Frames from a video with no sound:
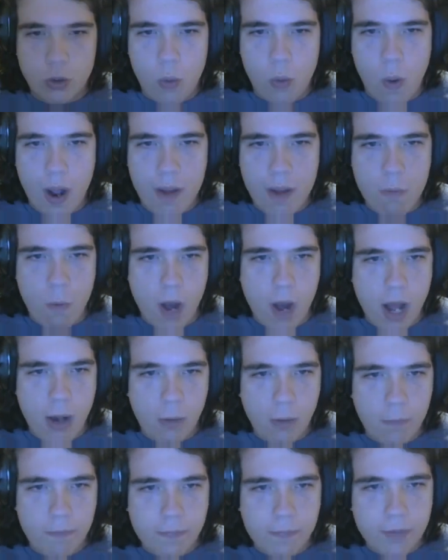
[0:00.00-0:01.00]
quite
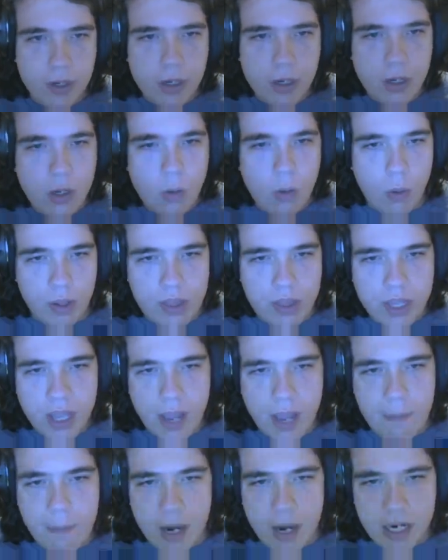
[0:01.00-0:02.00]
well. One thing
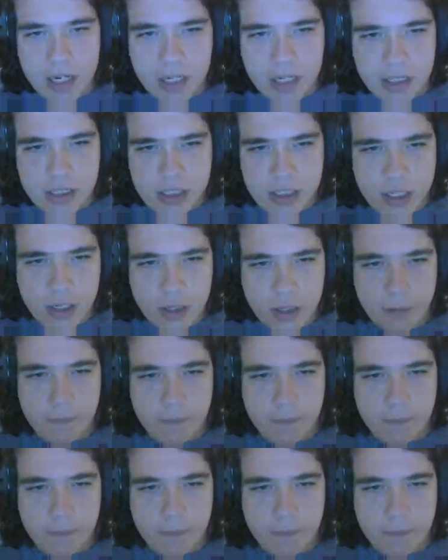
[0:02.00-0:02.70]
I might consider